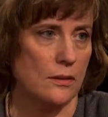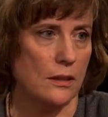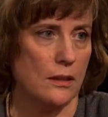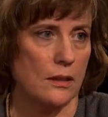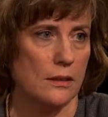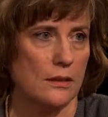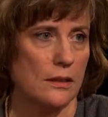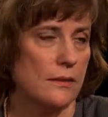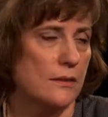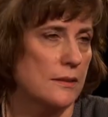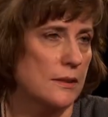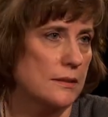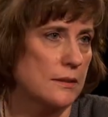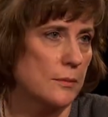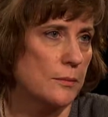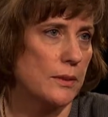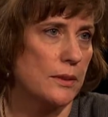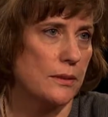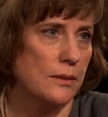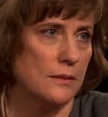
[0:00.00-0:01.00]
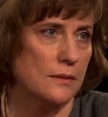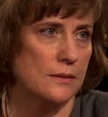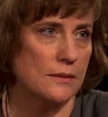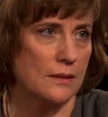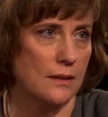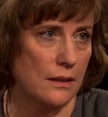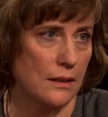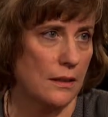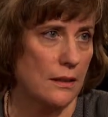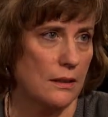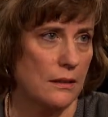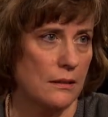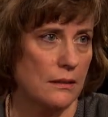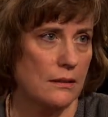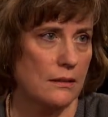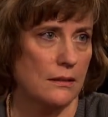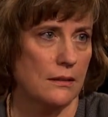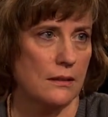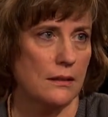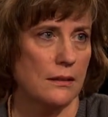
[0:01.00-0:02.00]
on giving somebody who's dying
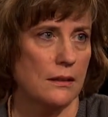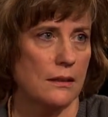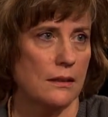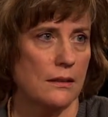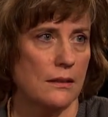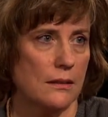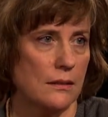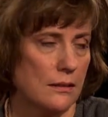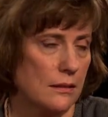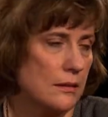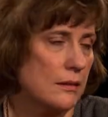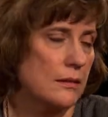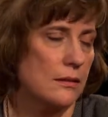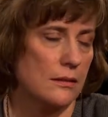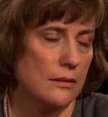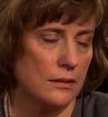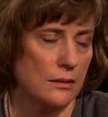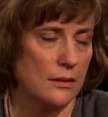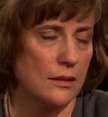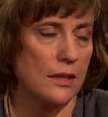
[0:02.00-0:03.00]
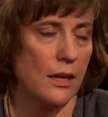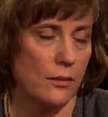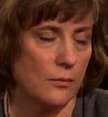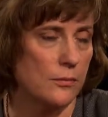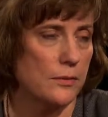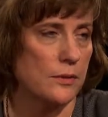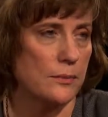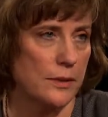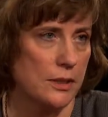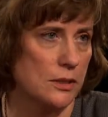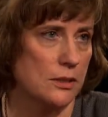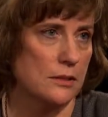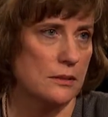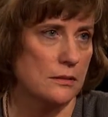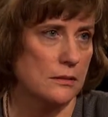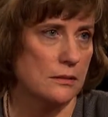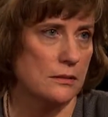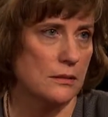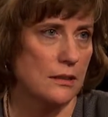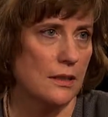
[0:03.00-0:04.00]
uh, comfort
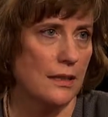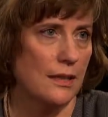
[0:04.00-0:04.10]
measures.